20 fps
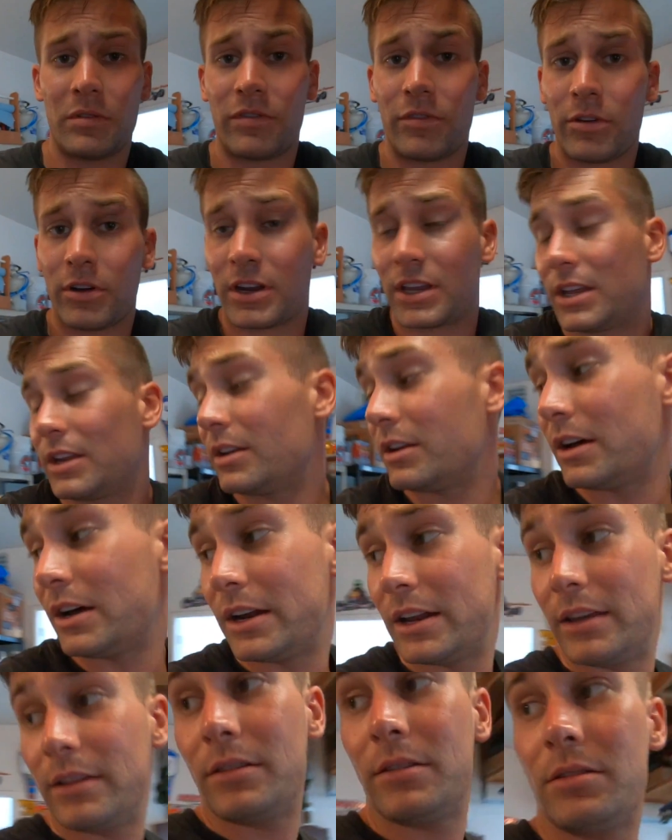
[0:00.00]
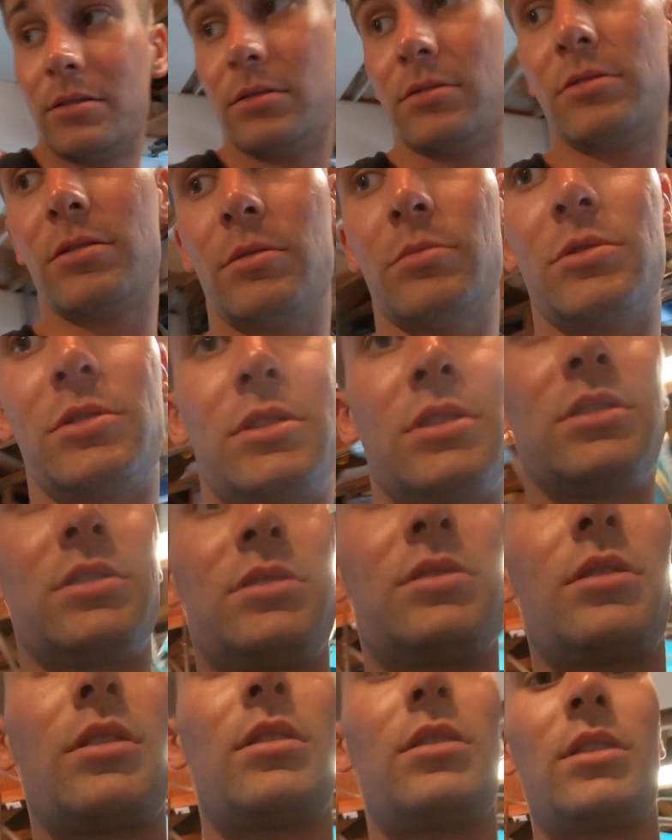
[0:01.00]
before getting on it. So I'm just going to
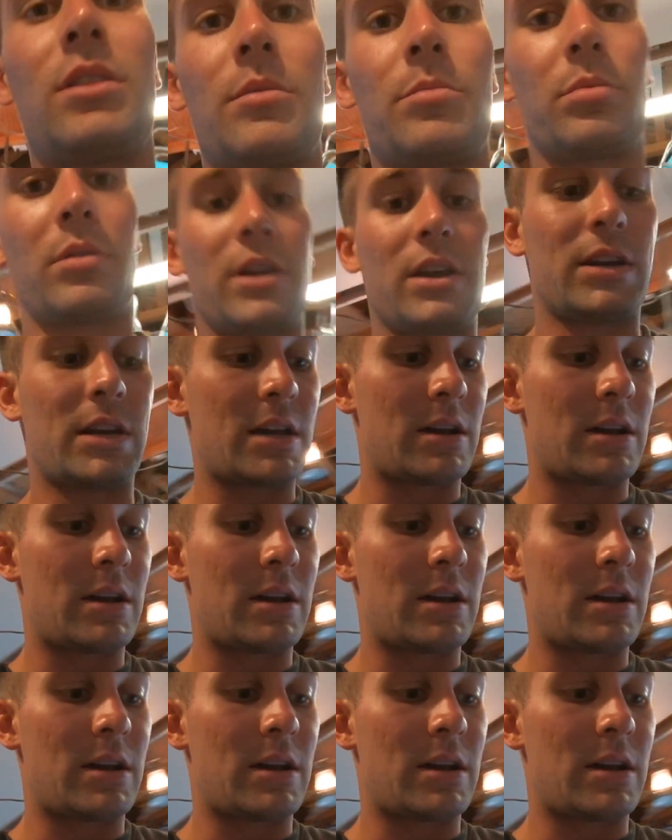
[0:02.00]
start it up right